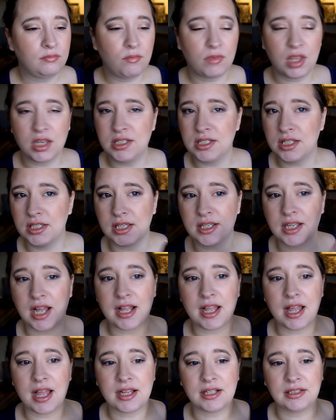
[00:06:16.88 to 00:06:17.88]
It's just like
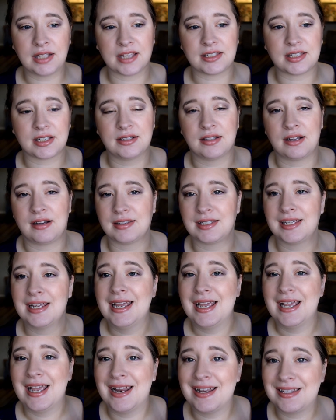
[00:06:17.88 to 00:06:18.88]
a classic gloss,
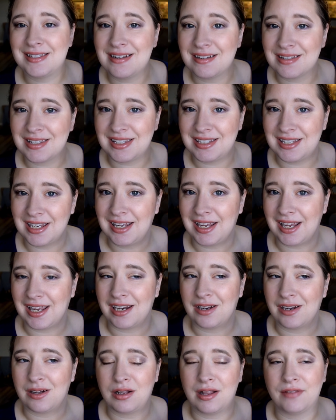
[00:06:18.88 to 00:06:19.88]
and it's not sticky at
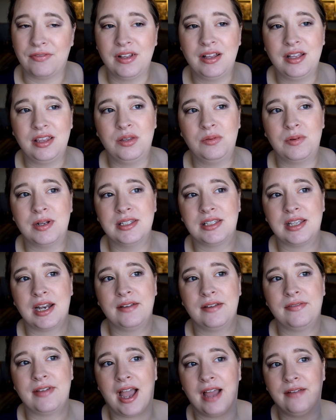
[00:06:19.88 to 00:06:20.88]
all. I feel like the ones that
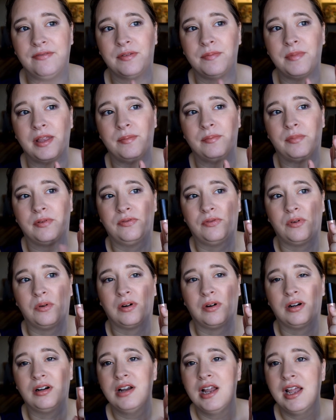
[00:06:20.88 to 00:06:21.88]
I've had from them
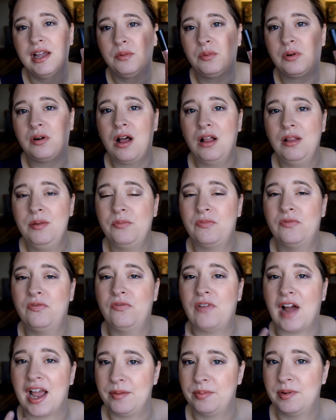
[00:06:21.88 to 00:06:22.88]
before were all in
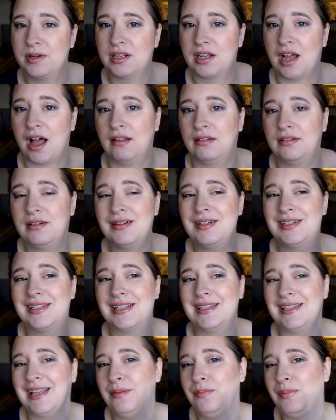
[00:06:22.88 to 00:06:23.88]
vibrant colors,
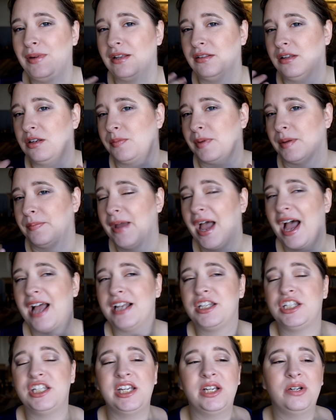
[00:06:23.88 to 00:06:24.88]
and they'd be a little bit
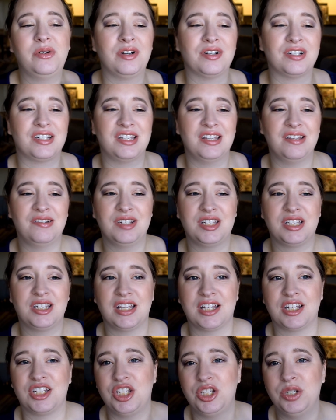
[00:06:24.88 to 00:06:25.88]
patchy, or they're just
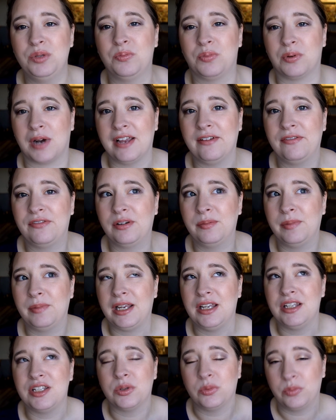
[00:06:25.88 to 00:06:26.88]
like too bright for
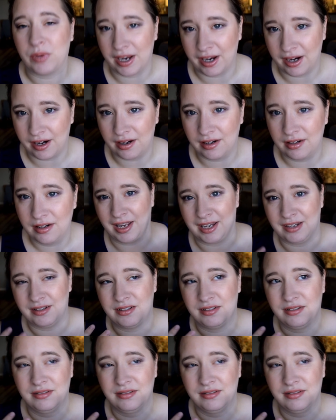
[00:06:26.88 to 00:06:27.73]
me to wear. Like,